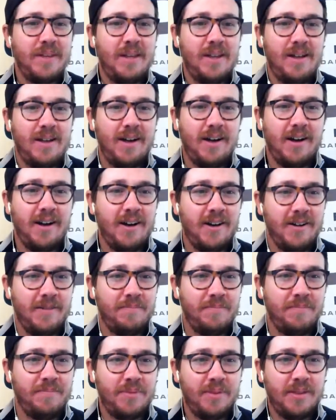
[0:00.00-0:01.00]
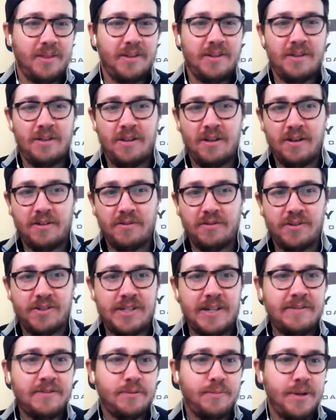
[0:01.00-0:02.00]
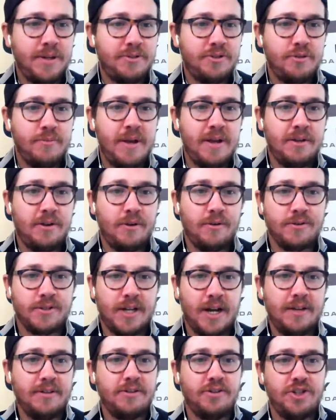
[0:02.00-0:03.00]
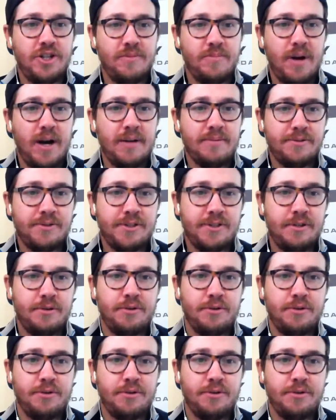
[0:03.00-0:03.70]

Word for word: um, eh, Steve Smith, Jermaine Kearse is kind of the cheap options here,